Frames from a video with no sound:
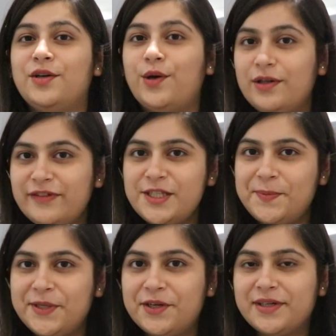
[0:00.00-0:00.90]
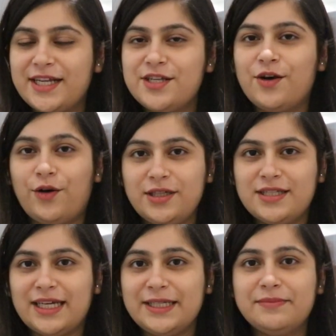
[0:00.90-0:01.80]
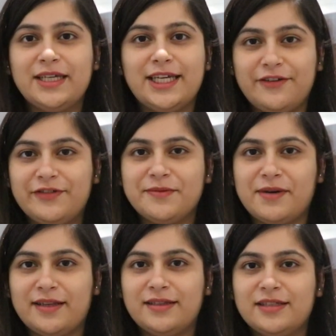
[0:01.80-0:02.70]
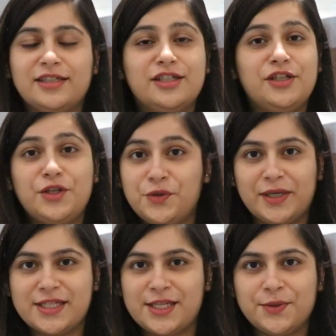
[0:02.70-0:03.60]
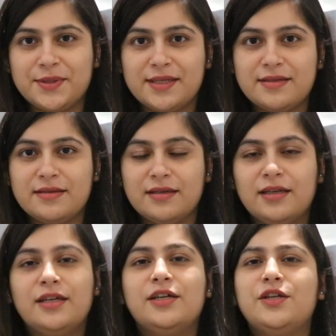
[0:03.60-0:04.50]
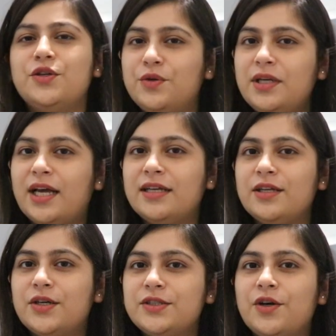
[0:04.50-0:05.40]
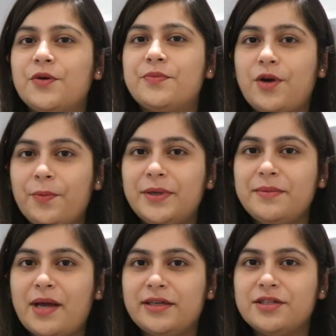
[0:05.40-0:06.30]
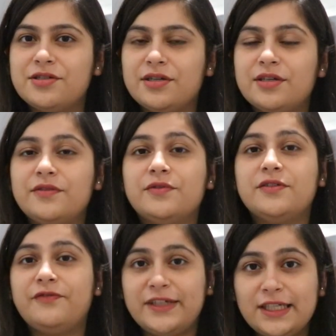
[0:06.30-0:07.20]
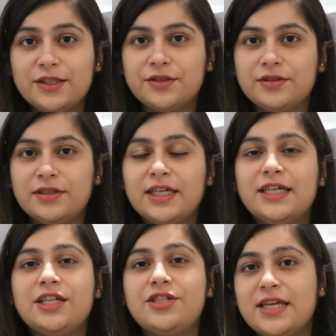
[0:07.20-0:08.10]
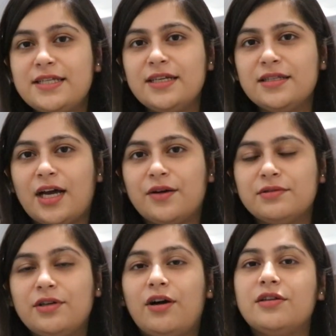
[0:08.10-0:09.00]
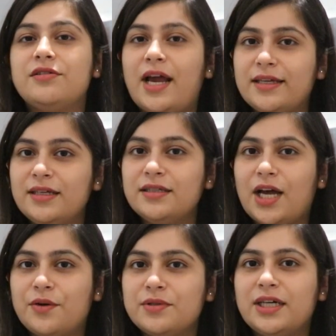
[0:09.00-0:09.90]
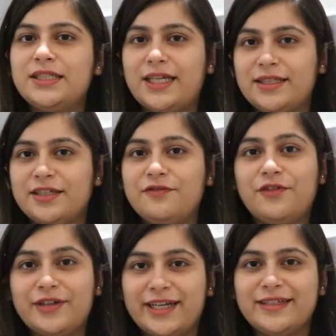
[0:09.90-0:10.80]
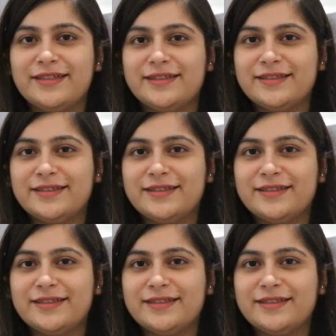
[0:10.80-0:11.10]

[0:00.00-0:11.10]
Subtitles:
Always pay your rent on time every month. No excuses. No landlord or property manager would feel good chasing down or tracking down a tenant for rent.